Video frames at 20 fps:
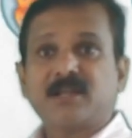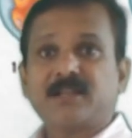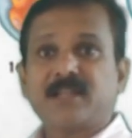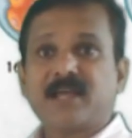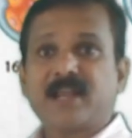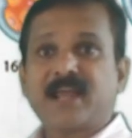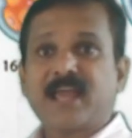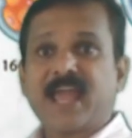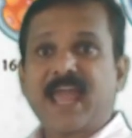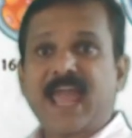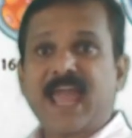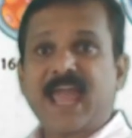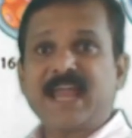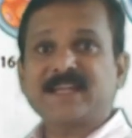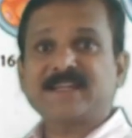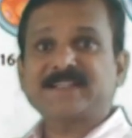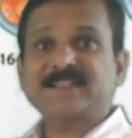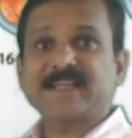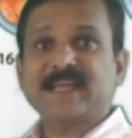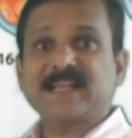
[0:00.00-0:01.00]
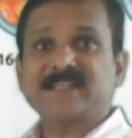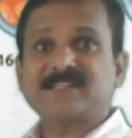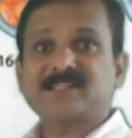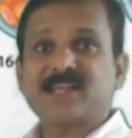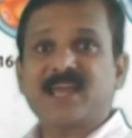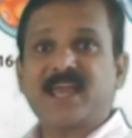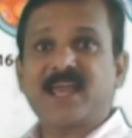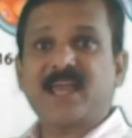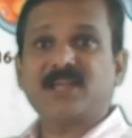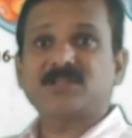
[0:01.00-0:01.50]
then eight cell
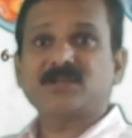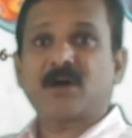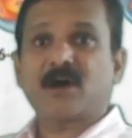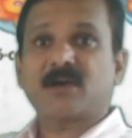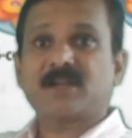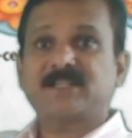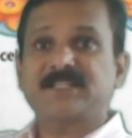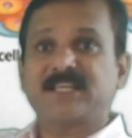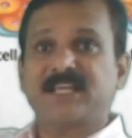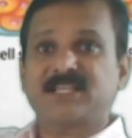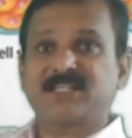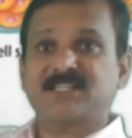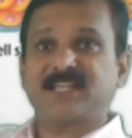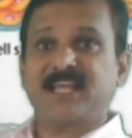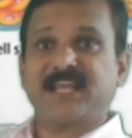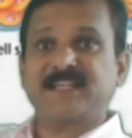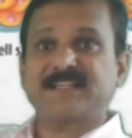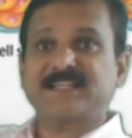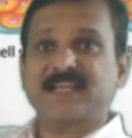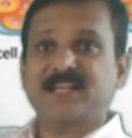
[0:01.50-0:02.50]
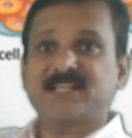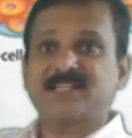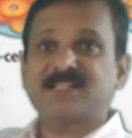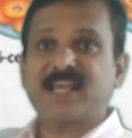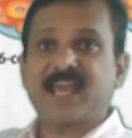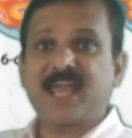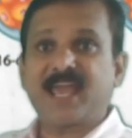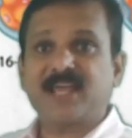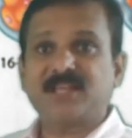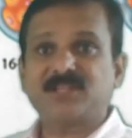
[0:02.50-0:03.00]
stage or 16 cell
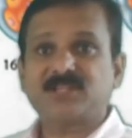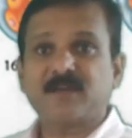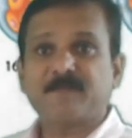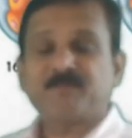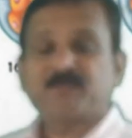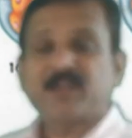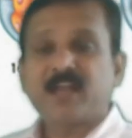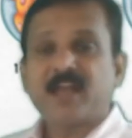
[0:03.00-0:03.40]
stage.